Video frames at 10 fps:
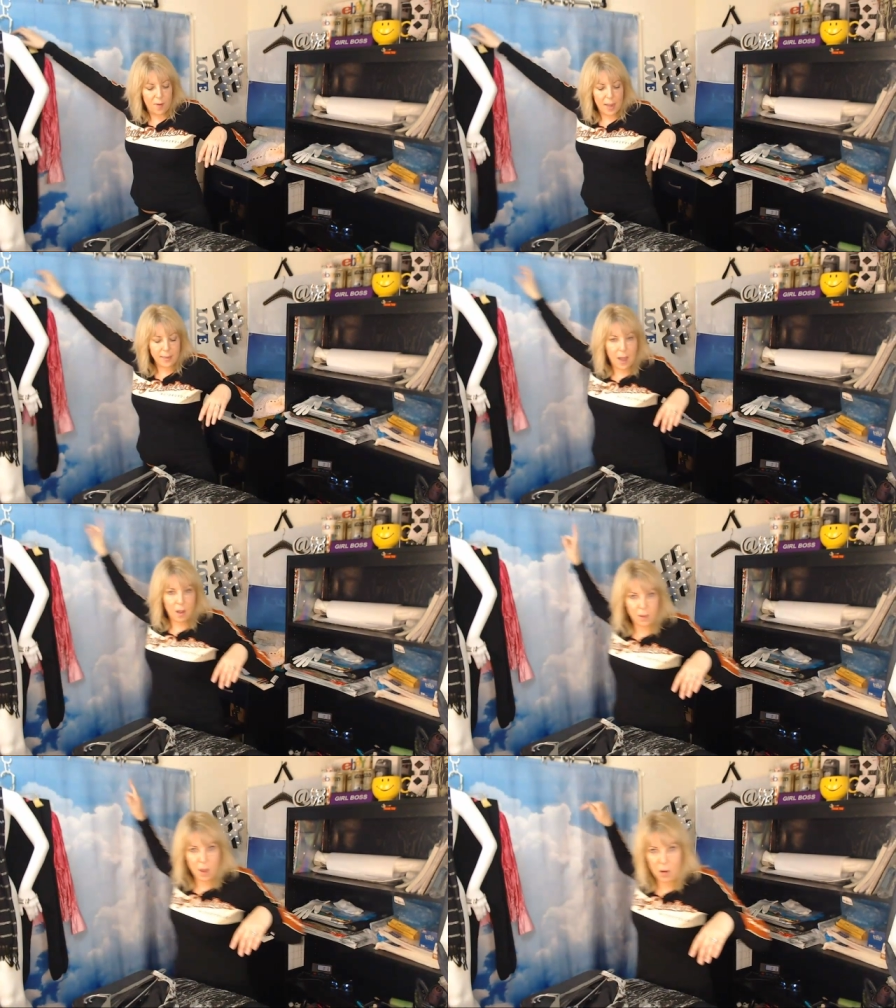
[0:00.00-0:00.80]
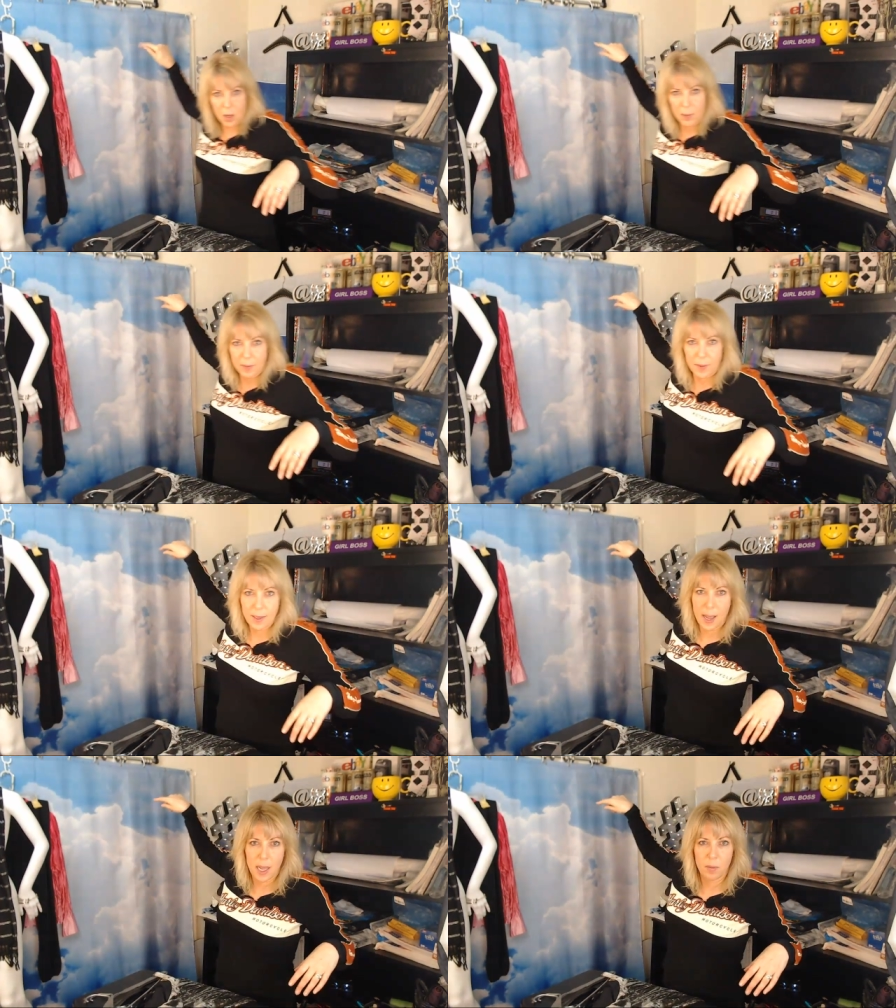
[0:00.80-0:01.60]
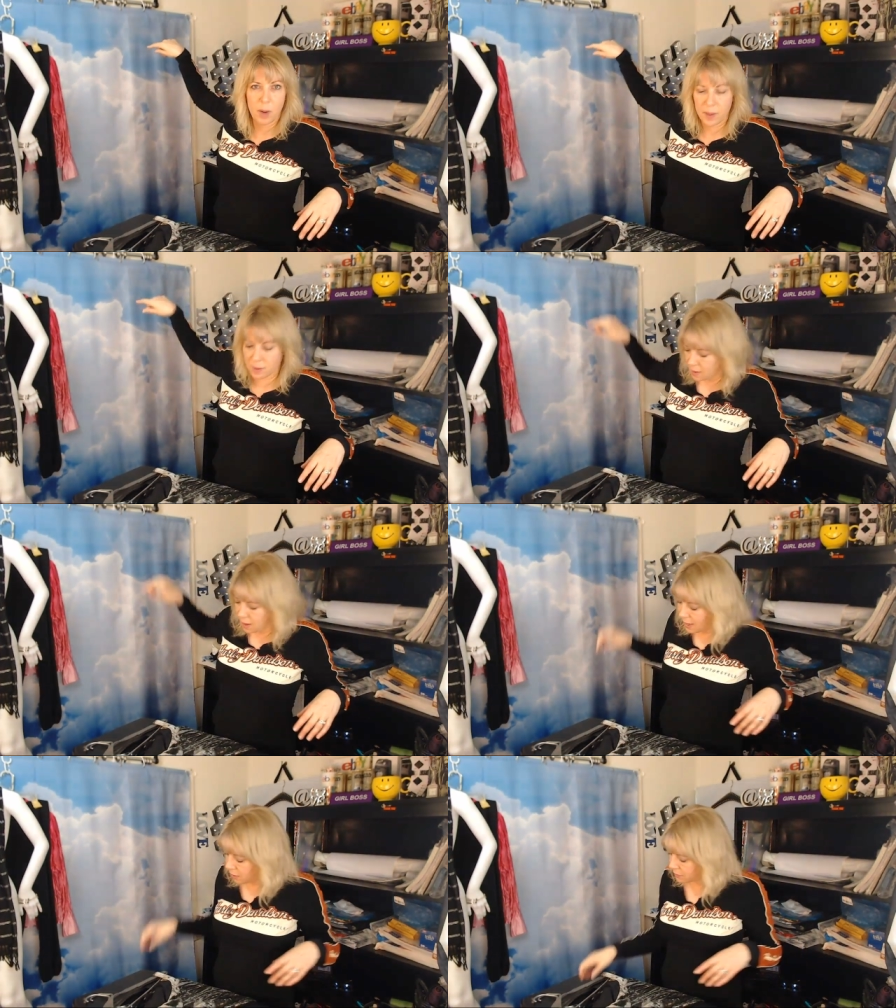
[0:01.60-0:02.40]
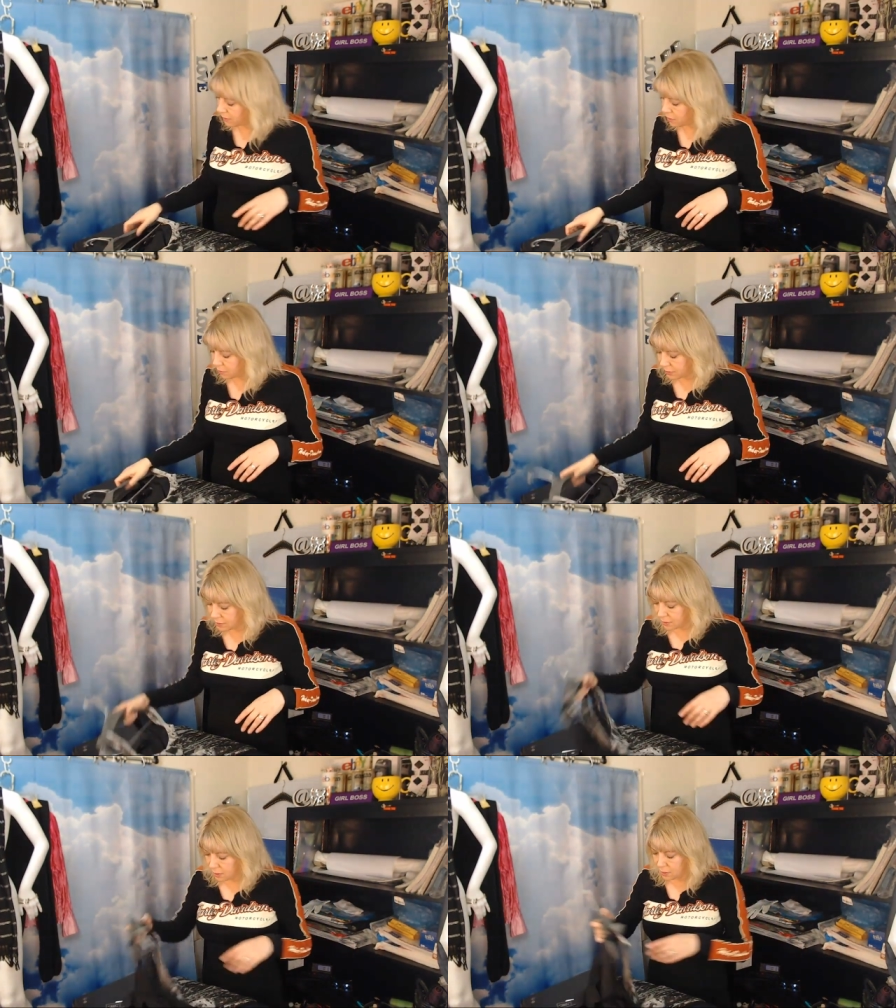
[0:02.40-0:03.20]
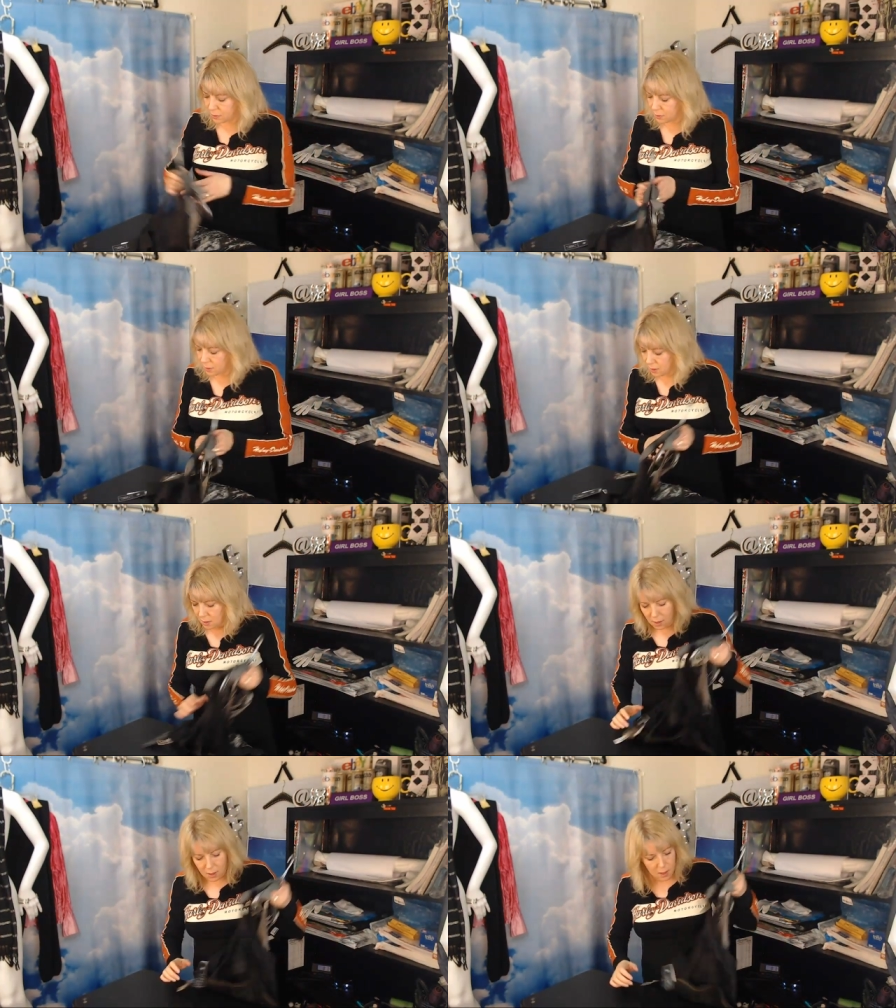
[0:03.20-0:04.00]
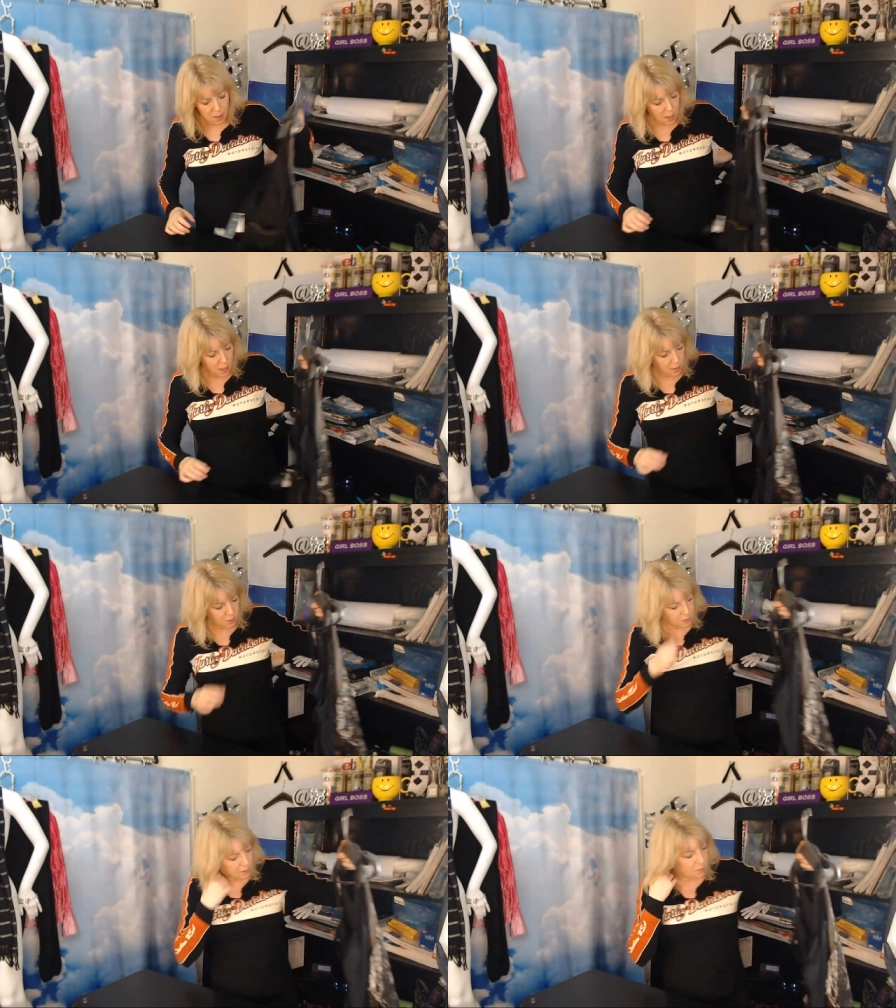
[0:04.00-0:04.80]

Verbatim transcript: find out, I'll go get the name of the style to help list those. And just